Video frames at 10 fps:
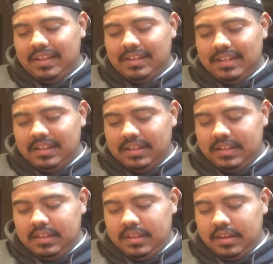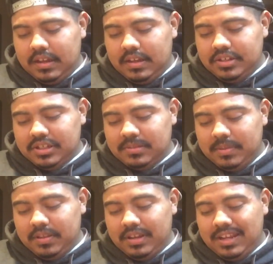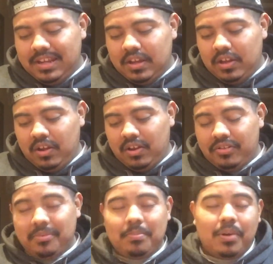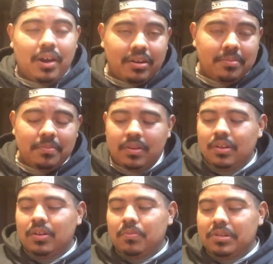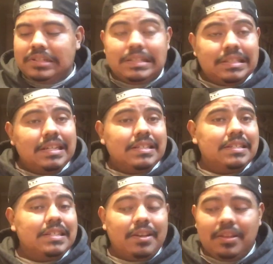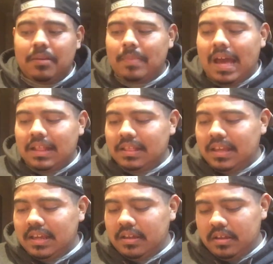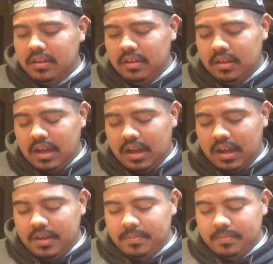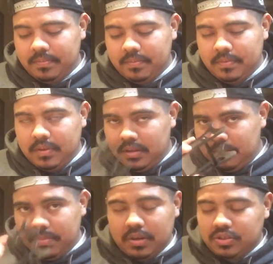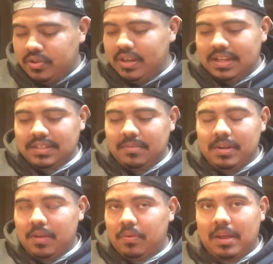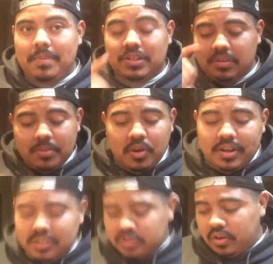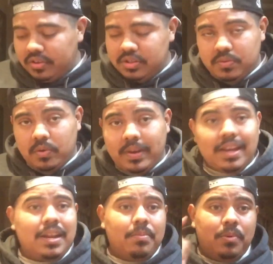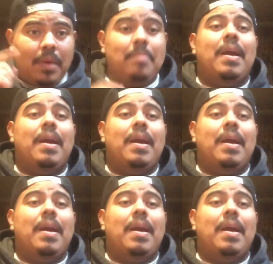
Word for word: they did the, the adjustability on the bottom, which isn't necessarily a bad thing. Um, but I'll show you guys in a minute what I mean. So let me go ahead and install this real quick and I'll be right